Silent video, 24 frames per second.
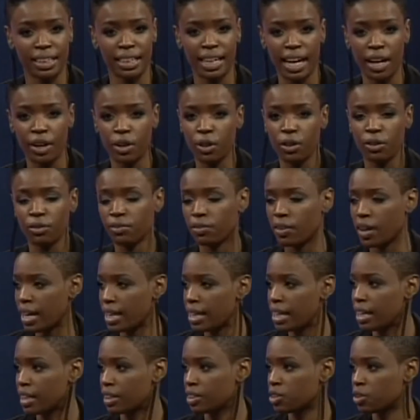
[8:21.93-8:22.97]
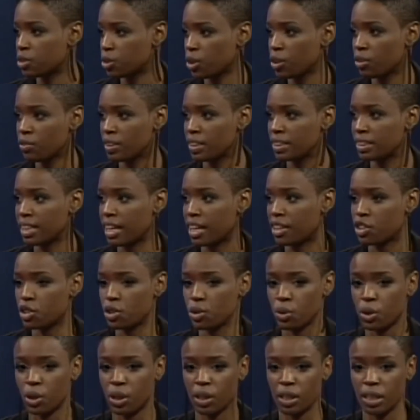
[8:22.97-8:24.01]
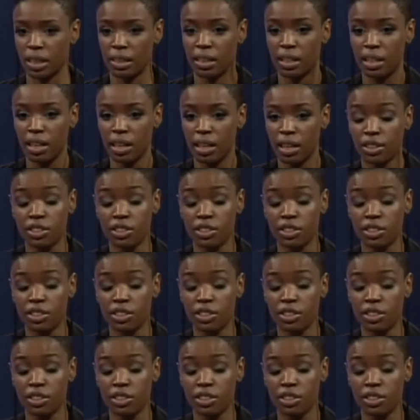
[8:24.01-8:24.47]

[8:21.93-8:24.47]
and now you're finding a service that you could